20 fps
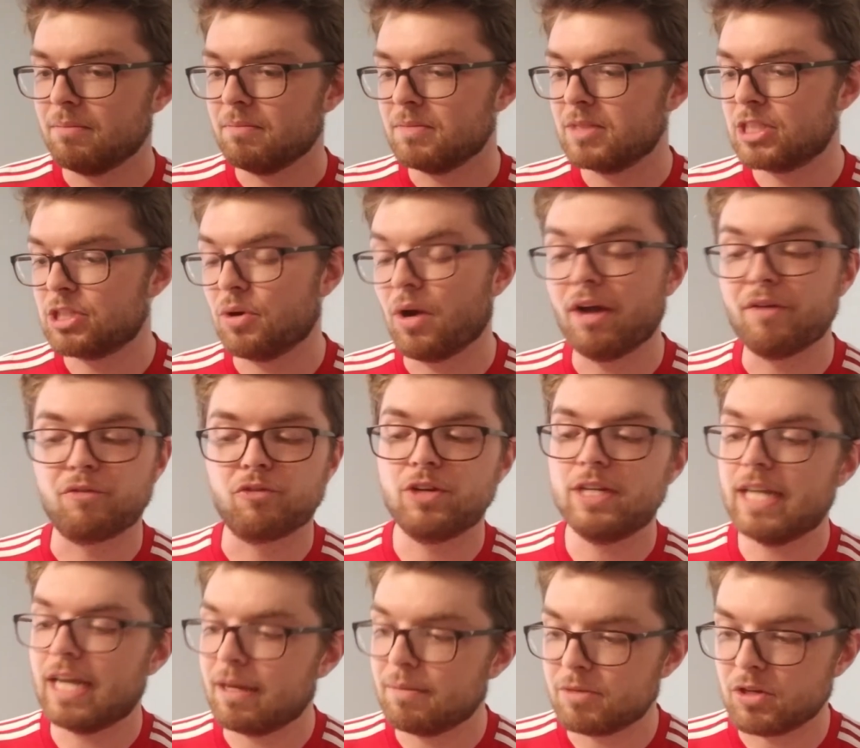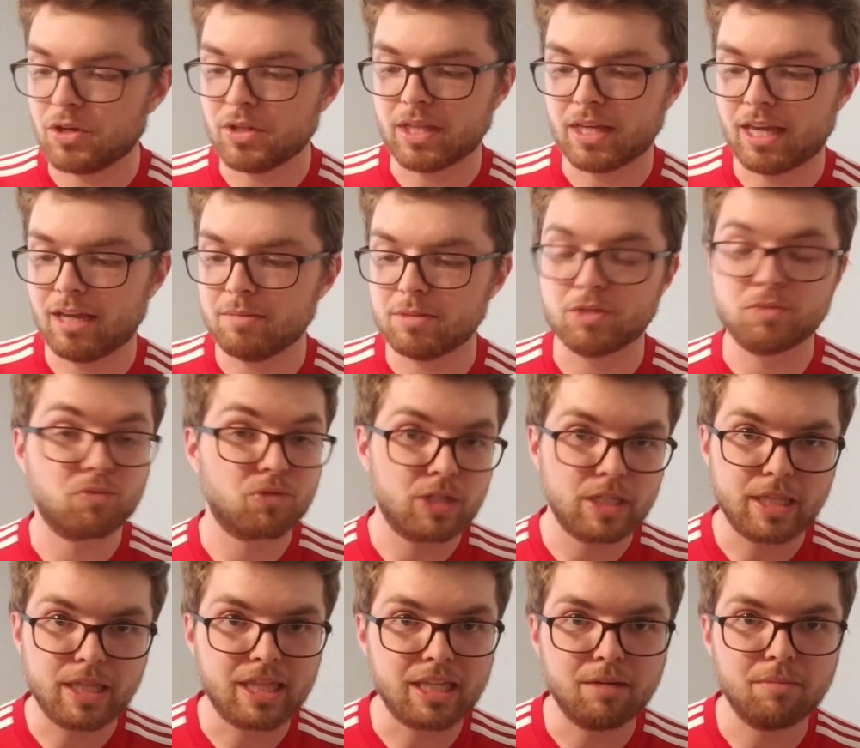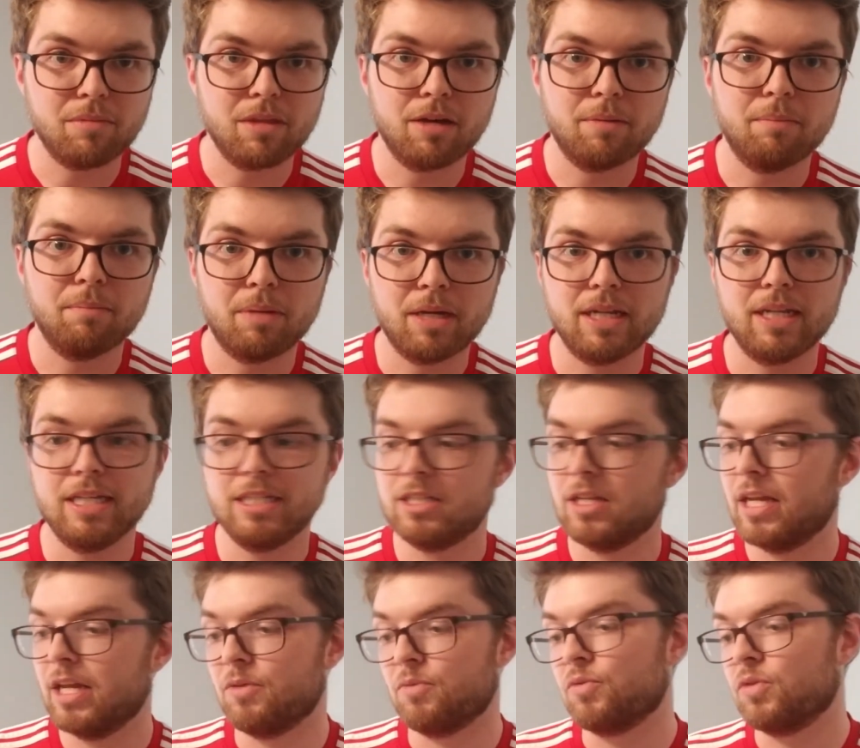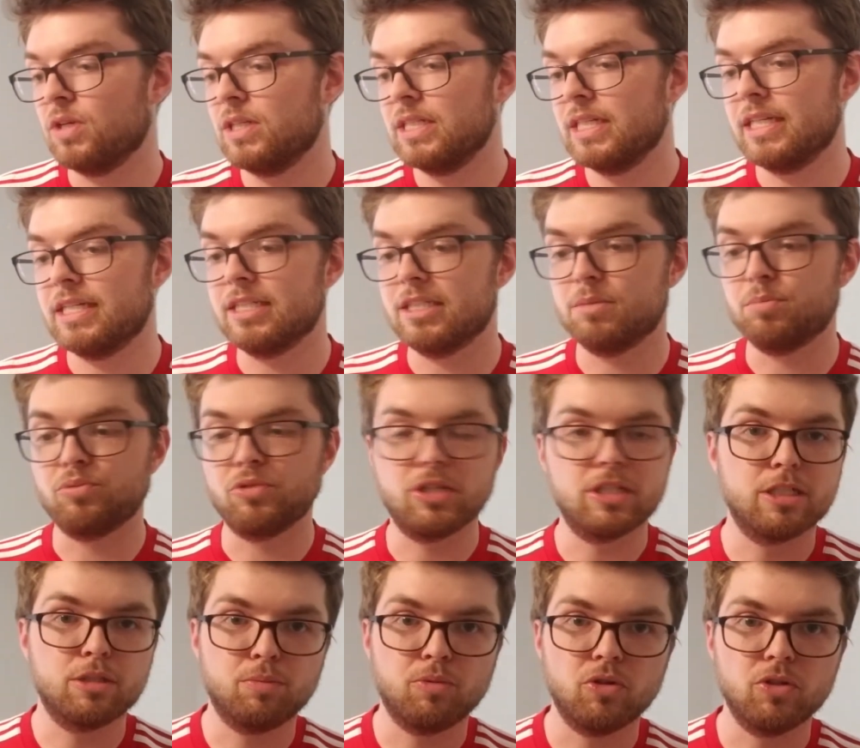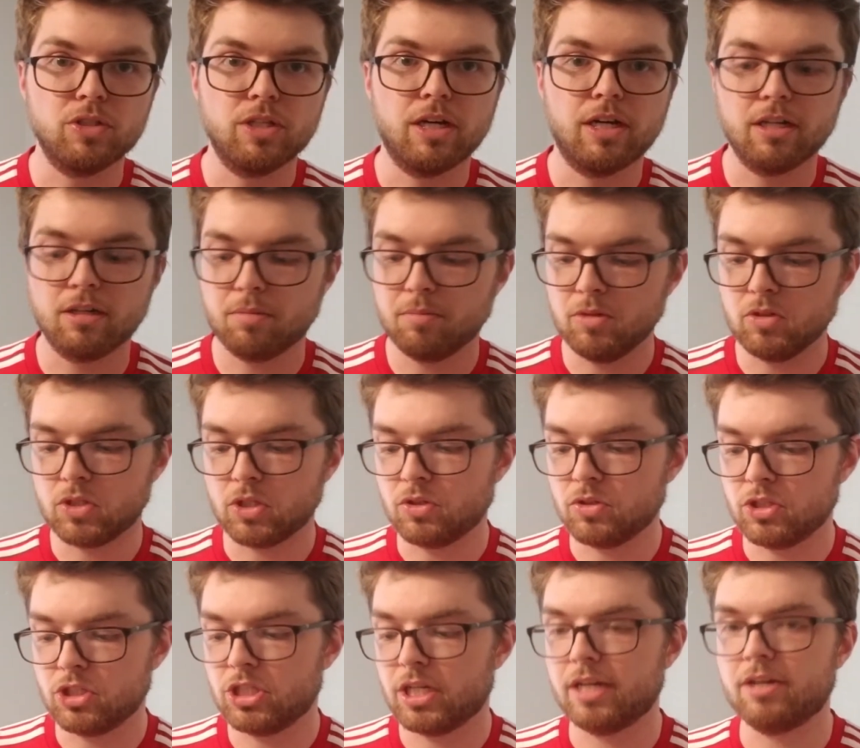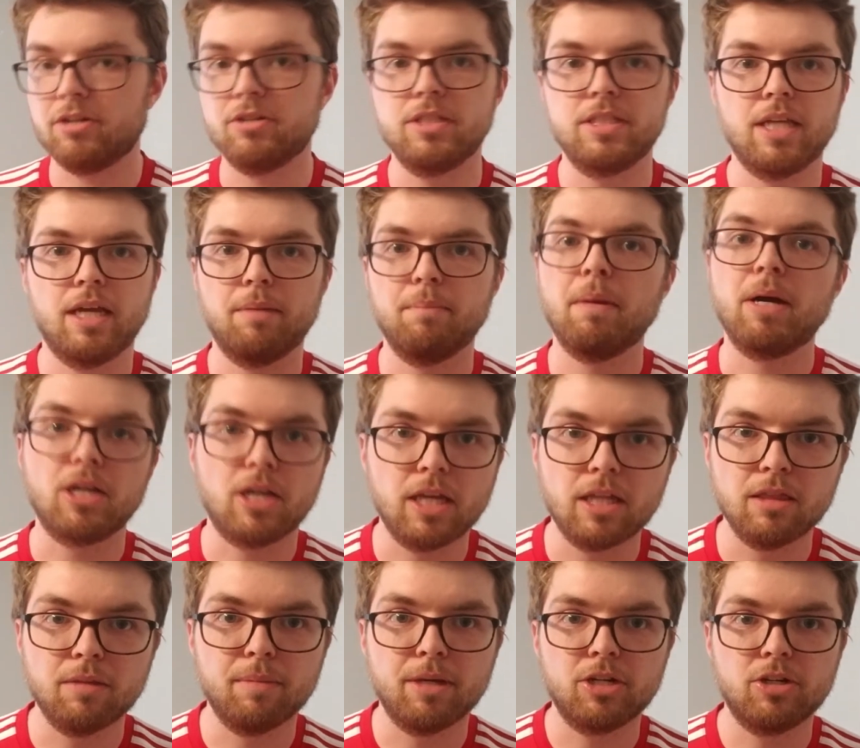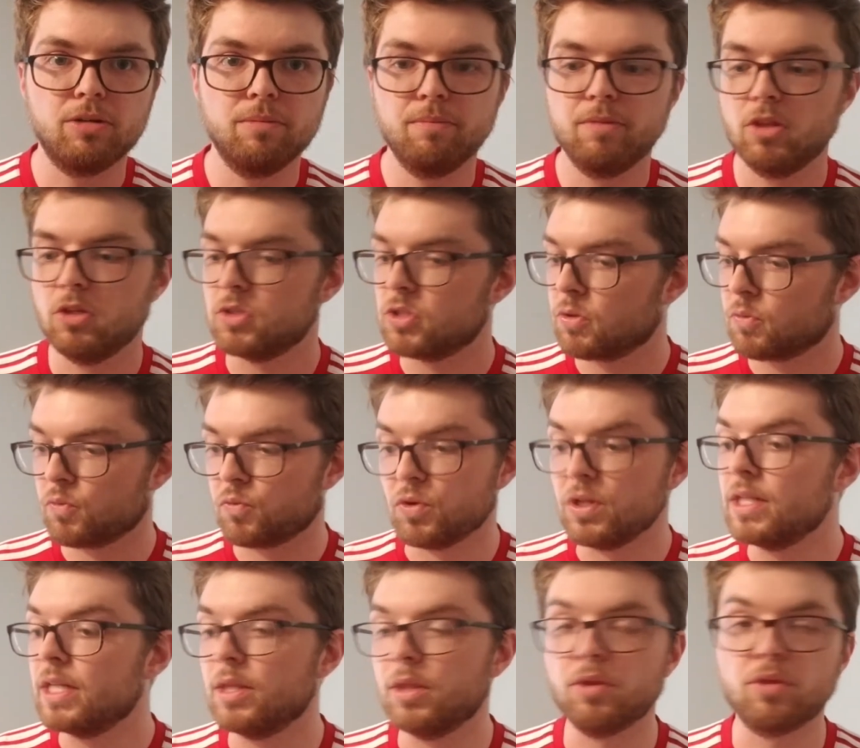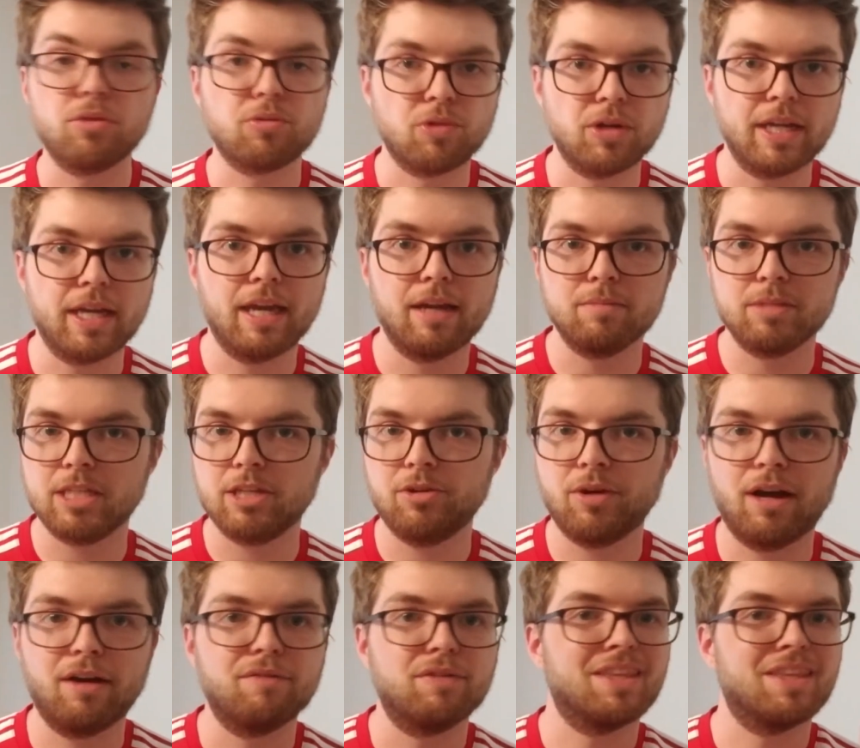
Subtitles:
So I've renamed all the games and rethemed them, but it really is British Bulldog, musical chairs, and Monkey in the Middle. Those are really the 3 games that you have.